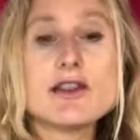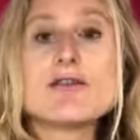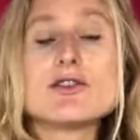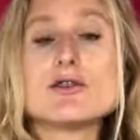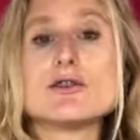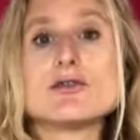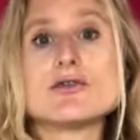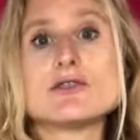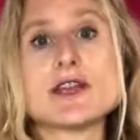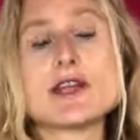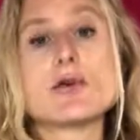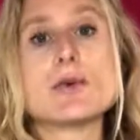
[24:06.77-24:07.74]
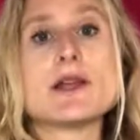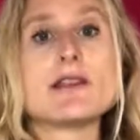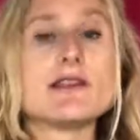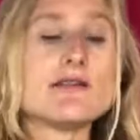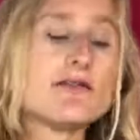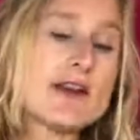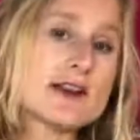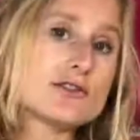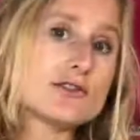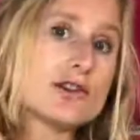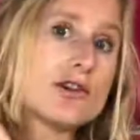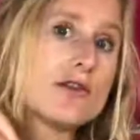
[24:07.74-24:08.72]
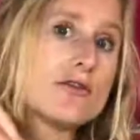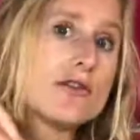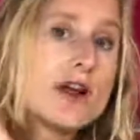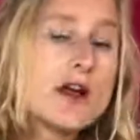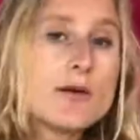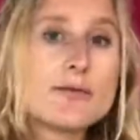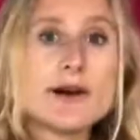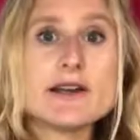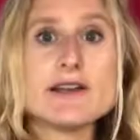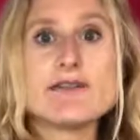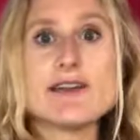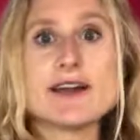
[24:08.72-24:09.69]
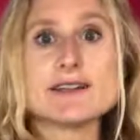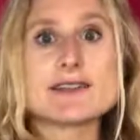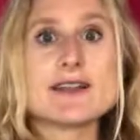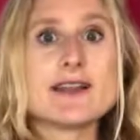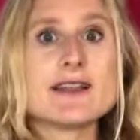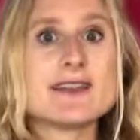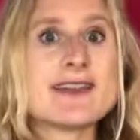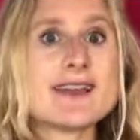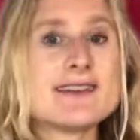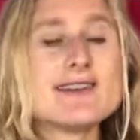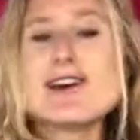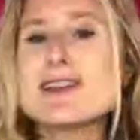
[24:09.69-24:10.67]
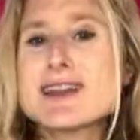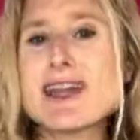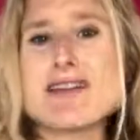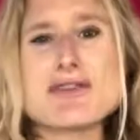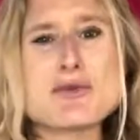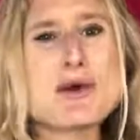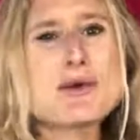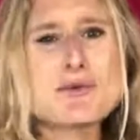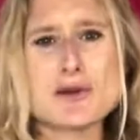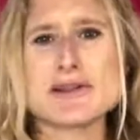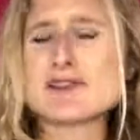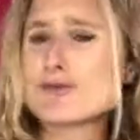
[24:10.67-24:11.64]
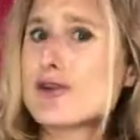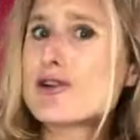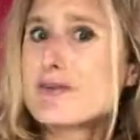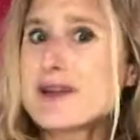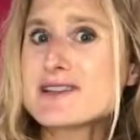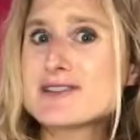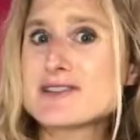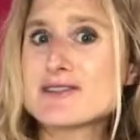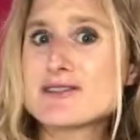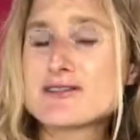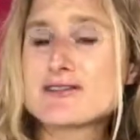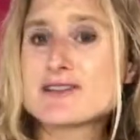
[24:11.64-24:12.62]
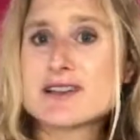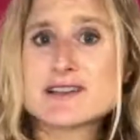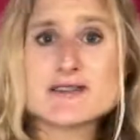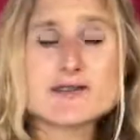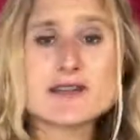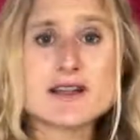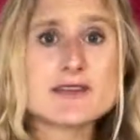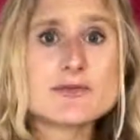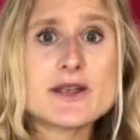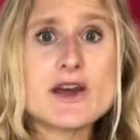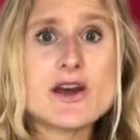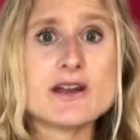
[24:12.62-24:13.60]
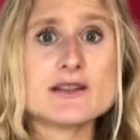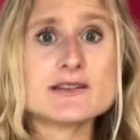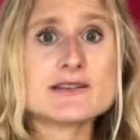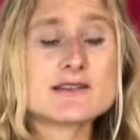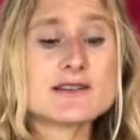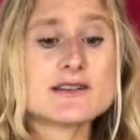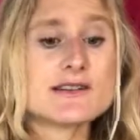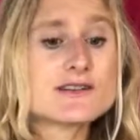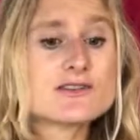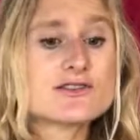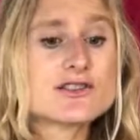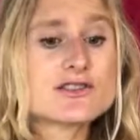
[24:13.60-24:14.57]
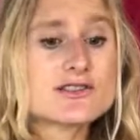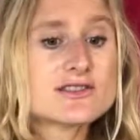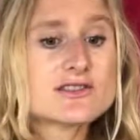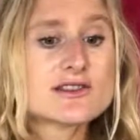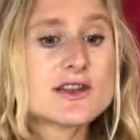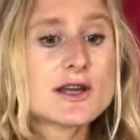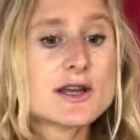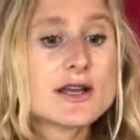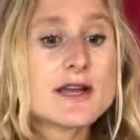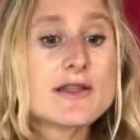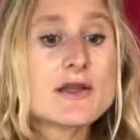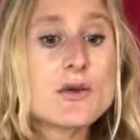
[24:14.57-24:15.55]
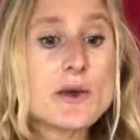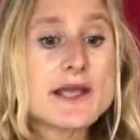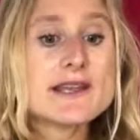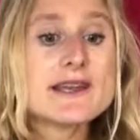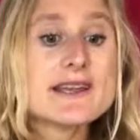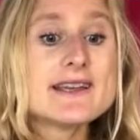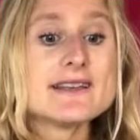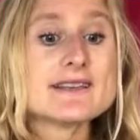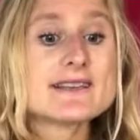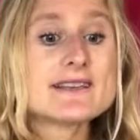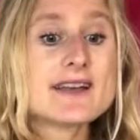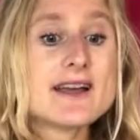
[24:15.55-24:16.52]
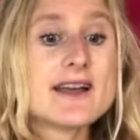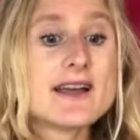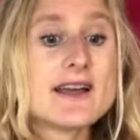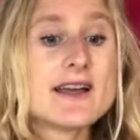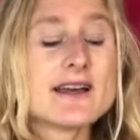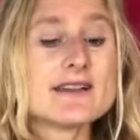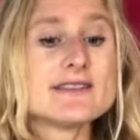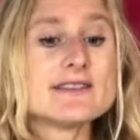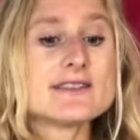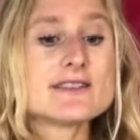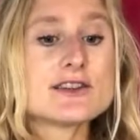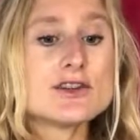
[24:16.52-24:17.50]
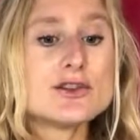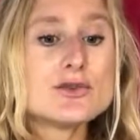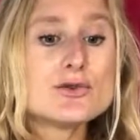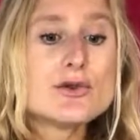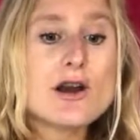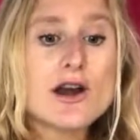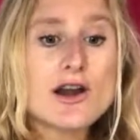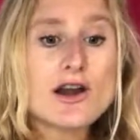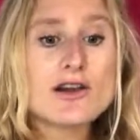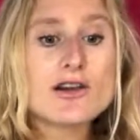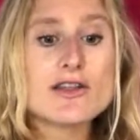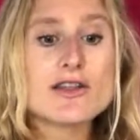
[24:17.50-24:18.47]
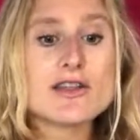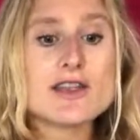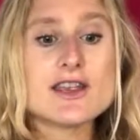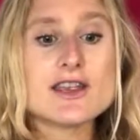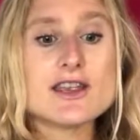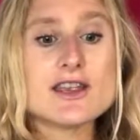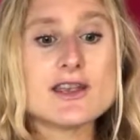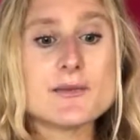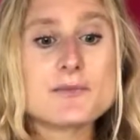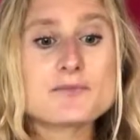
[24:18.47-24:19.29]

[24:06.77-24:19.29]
you take away the factor of body fat, then not everyone wants more muscle. Let's be honest. It's just the way it is, and you are the